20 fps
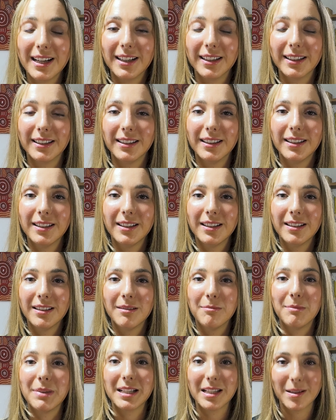done,
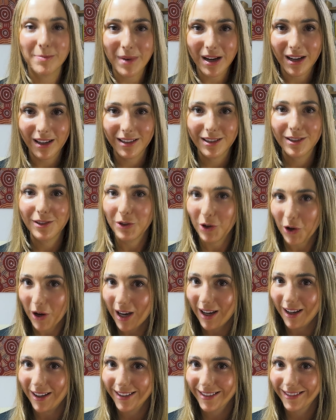but smart,
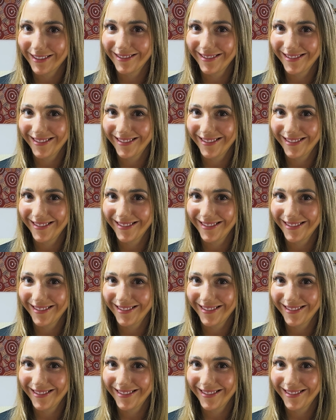not hard.